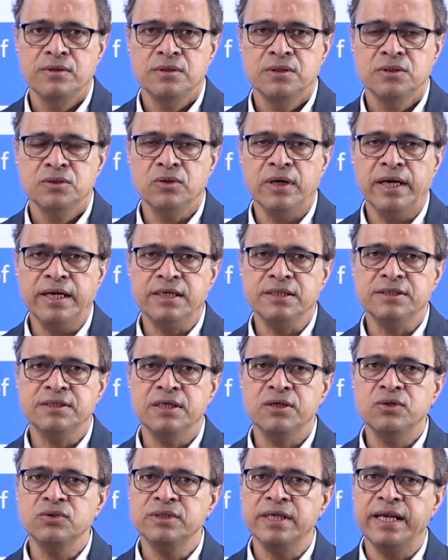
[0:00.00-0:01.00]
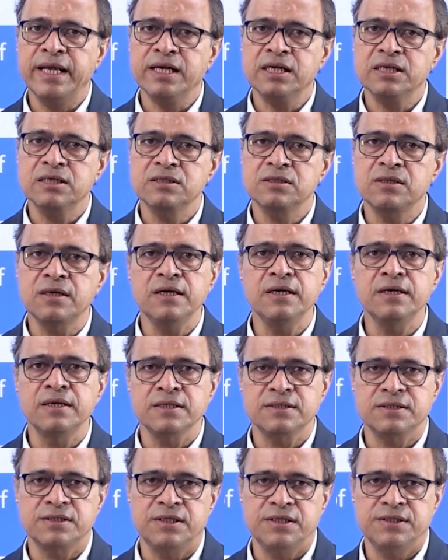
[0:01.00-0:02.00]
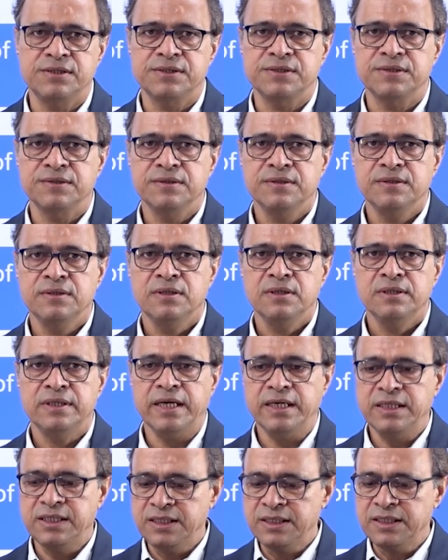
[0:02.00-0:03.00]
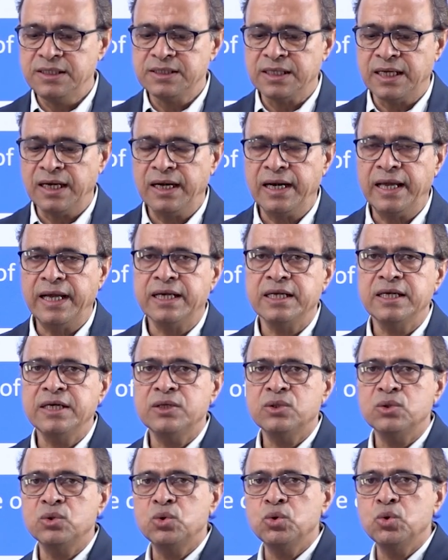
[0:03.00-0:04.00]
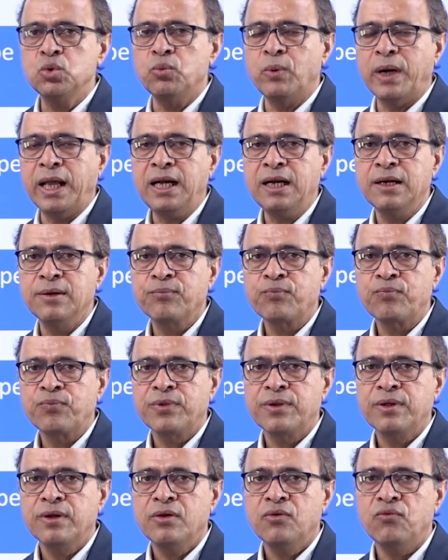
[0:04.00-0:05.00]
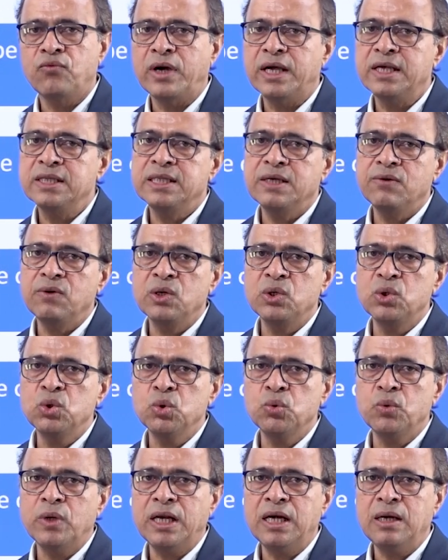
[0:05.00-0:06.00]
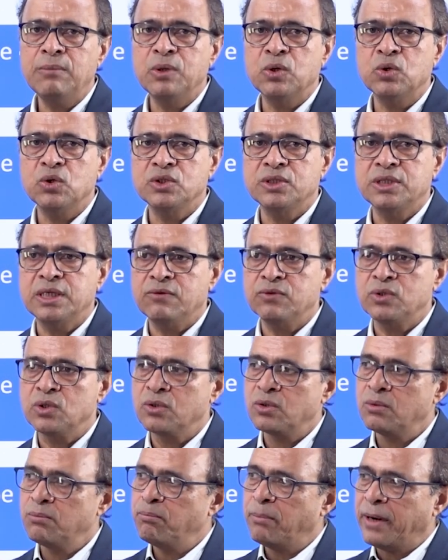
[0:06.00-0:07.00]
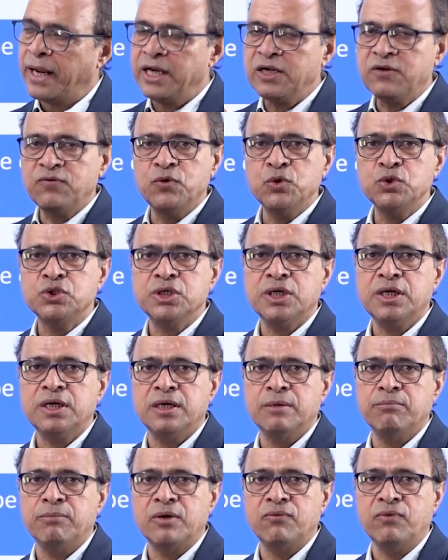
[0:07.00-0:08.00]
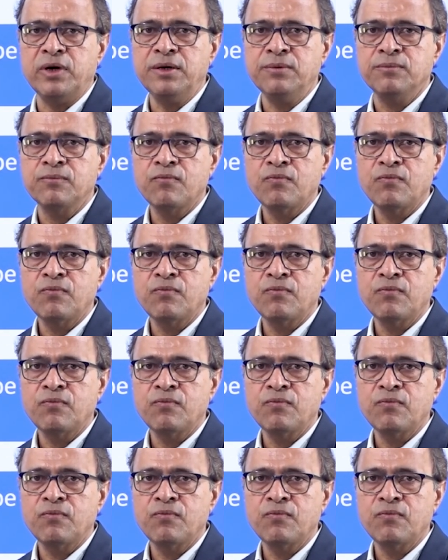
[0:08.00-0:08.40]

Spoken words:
So let us say you select 3 industries that these are likely to do well. Why they will do well? Because they have the bright future, number 1.